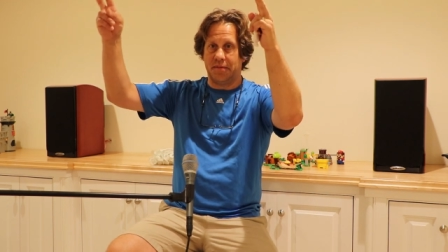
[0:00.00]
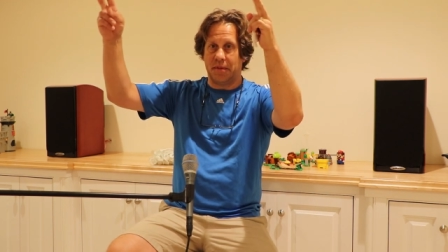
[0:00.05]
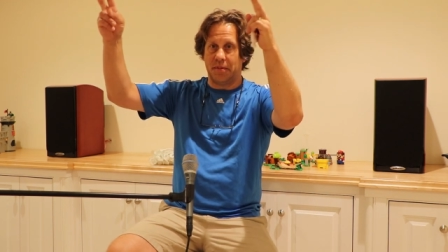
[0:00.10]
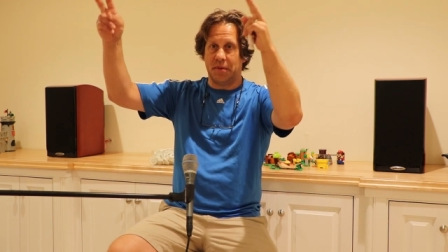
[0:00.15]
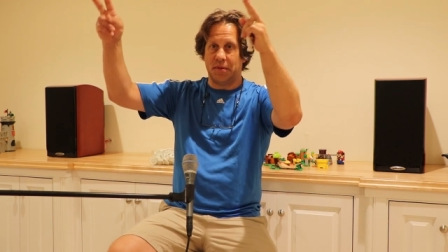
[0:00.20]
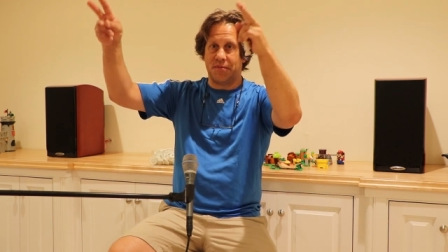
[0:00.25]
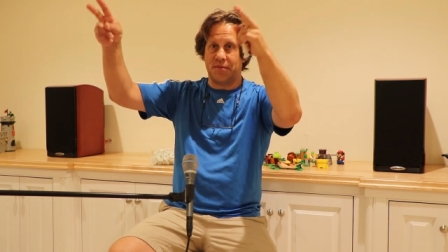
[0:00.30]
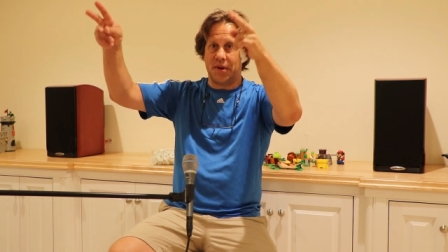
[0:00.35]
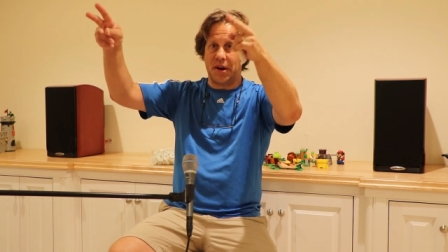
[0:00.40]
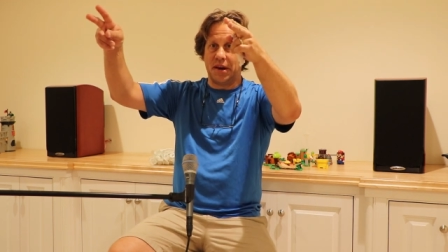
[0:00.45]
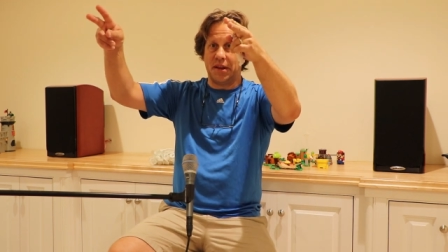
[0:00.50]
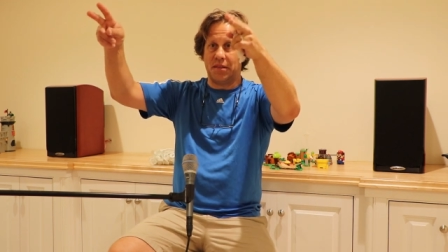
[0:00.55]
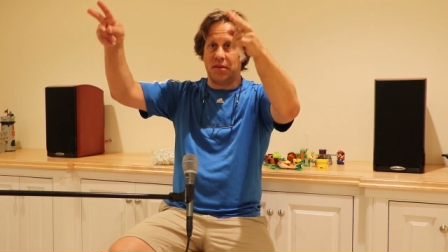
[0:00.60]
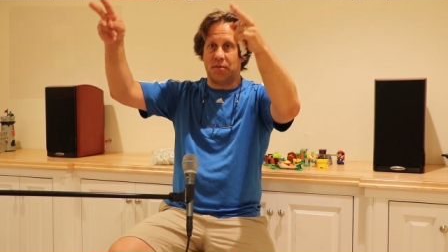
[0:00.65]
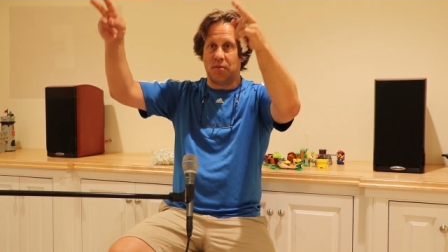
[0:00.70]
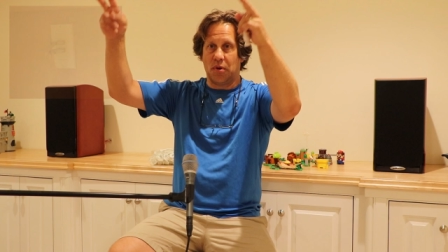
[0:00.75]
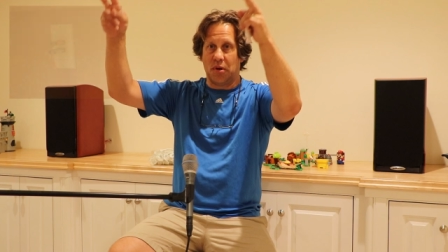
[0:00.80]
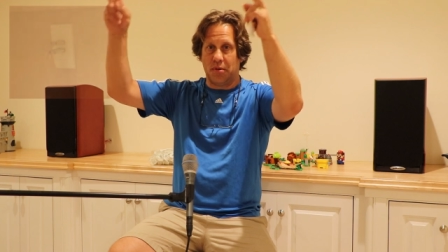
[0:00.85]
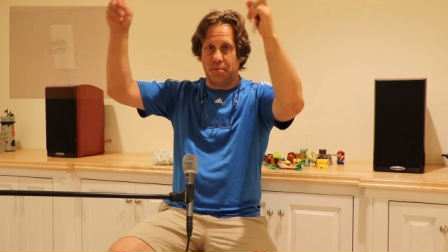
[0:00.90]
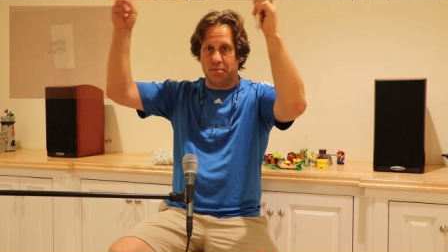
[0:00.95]
from the front of the
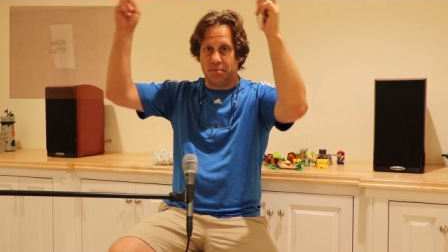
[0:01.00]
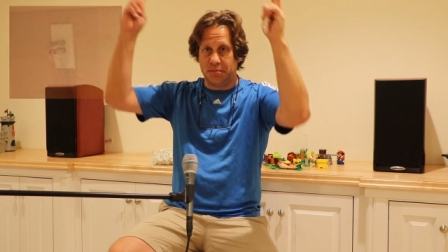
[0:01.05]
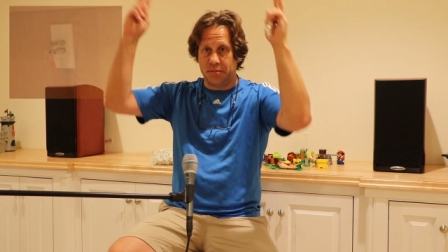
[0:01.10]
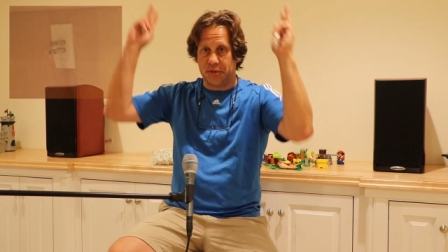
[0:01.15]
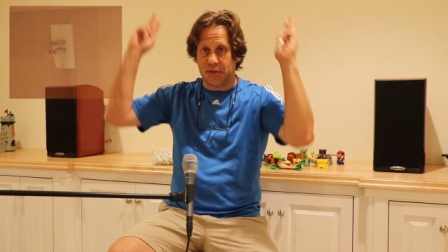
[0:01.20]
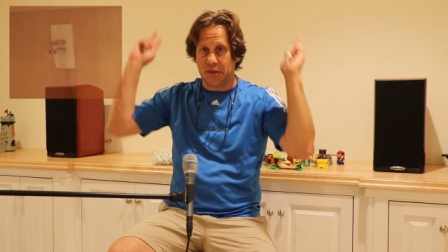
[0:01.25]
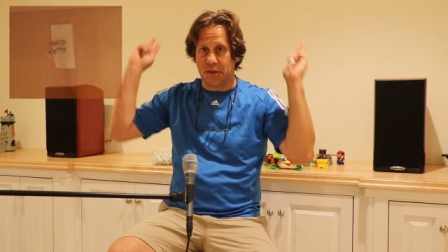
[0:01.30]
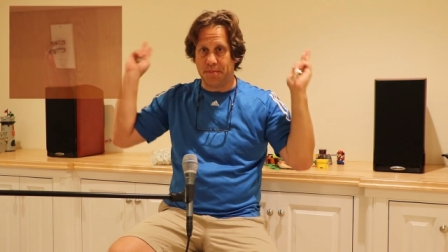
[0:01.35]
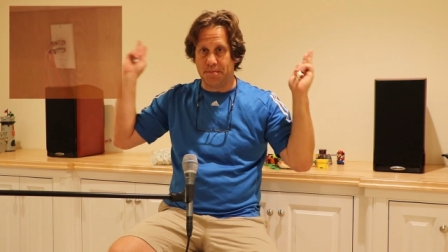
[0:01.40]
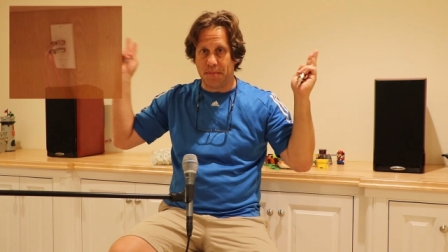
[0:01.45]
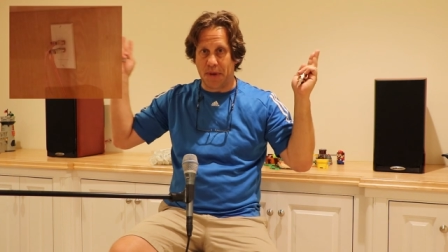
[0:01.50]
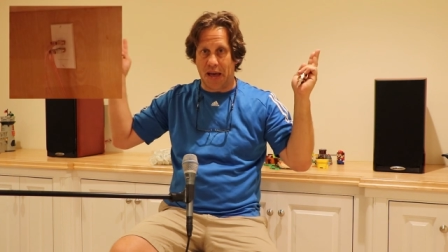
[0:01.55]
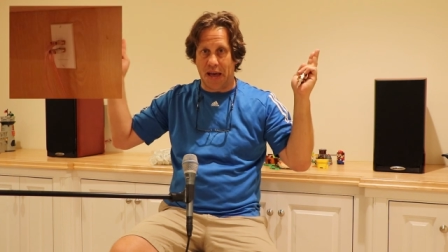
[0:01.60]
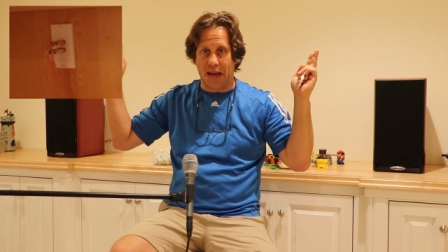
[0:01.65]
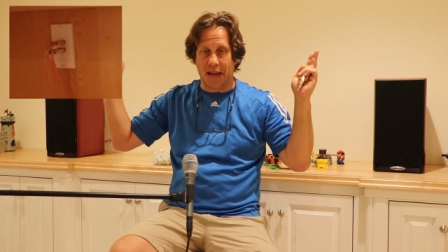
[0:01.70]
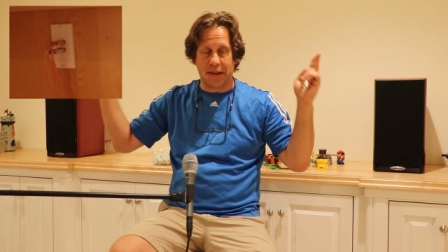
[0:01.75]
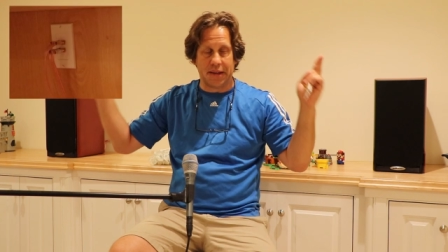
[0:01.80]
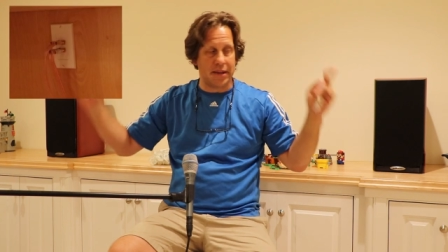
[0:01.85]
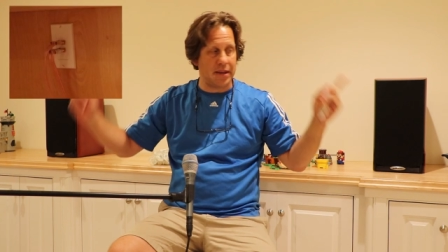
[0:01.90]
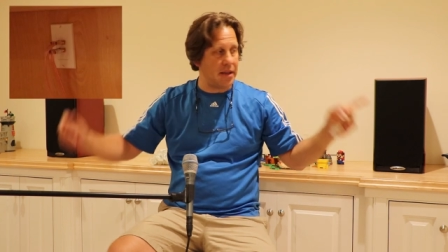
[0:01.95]
room to the
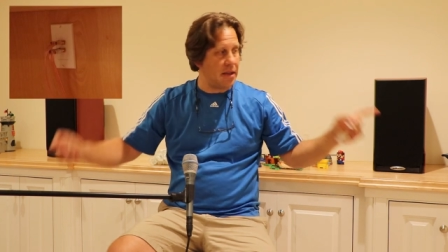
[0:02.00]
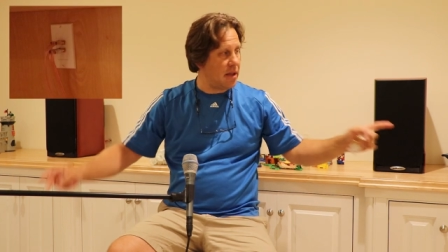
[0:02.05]
back.